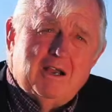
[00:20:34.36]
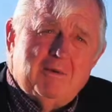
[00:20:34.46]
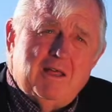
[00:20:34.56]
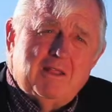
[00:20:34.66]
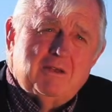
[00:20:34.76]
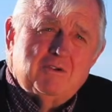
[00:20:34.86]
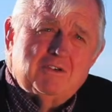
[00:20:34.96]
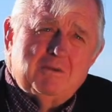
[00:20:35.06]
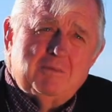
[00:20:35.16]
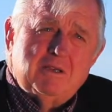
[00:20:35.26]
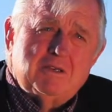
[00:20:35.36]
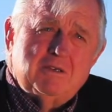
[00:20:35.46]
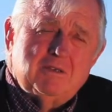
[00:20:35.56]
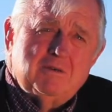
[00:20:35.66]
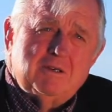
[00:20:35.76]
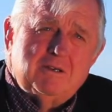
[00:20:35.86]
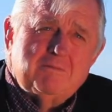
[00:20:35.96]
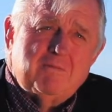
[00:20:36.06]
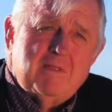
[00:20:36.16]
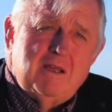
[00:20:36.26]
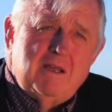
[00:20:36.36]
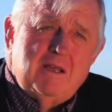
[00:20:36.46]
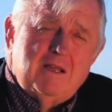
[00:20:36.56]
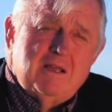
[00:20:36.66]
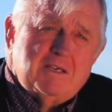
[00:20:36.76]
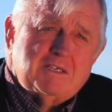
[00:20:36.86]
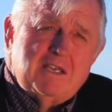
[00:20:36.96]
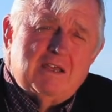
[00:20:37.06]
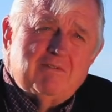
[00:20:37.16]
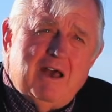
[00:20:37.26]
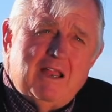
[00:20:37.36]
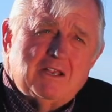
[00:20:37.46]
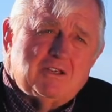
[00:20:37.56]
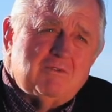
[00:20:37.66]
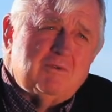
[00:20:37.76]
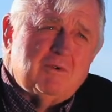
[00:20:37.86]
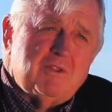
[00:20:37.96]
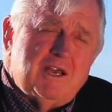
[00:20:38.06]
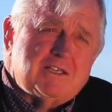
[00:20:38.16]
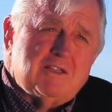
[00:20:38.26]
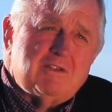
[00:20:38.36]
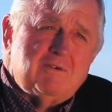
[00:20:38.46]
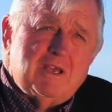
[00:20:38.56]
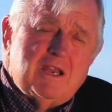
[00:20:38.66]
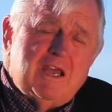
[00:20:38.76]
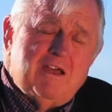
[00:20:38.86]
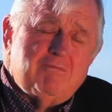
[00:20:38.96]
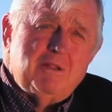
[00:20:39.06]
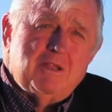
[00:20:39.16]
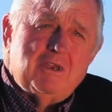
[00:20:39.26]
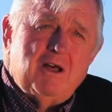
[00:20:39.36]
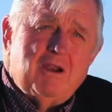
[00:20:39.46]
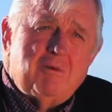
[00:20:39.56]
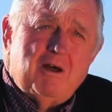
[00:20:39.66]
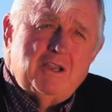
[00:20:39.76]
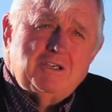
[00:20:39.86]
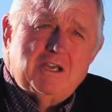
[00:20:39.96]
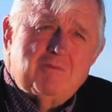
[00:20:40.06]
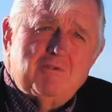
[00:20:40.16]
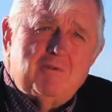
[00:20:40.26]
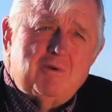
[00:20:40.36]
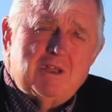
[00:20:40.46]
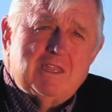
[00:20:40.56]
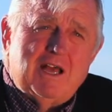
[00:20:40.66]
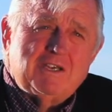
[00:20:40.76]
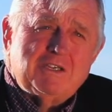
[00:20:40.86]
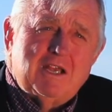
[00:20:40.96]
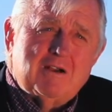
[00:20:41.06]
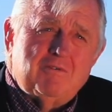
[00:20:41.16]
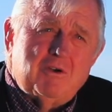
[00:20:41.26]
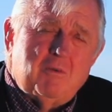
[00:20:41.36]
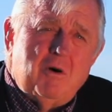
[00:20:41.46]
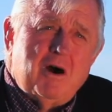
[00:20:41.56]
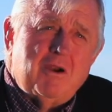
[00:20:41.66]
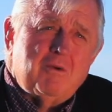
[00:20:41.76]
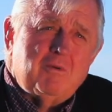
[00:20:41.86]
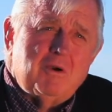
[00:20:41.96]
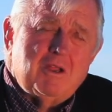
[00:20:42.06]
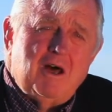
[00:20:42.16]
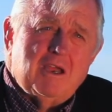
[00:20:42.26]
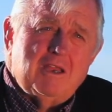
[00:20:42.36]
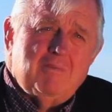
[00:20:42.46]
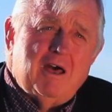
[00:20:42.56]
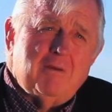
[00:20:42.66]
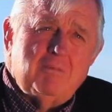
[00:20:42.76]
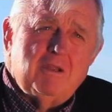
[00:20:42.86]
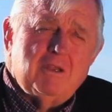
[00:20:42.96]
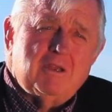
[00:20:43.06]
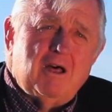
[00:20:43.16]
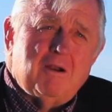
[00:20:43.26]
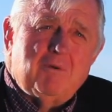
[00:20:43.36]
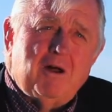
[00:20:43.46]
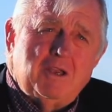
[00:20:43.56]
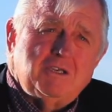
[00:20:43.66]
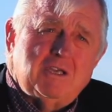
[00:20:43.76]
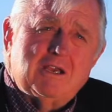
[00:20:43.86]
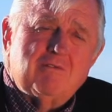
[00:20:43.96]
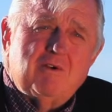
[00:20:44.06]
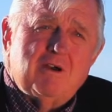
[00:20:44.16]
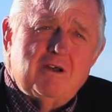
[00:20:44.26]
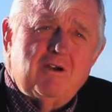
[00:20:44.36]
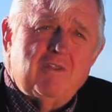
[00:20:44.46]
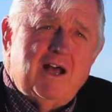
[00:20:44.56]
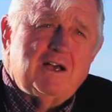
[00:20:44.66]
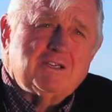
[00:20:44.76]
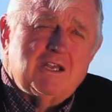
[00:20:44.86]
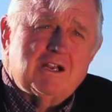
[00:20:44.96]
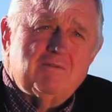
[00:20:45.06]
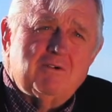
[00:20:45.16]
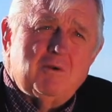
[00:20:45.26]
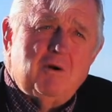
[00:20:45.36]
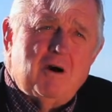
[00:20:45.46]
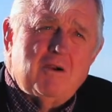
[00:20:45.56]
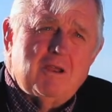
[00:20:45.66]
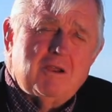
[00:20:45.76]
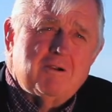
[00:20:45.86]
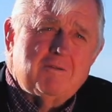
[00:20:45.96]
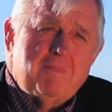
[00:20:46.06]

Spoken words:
about that goes up into Snake Valley and so forth, that's a $3.5 billion project for 40,000 acre foot of water. We're talking about a $1 billion project for 100,000 acre foot of water here.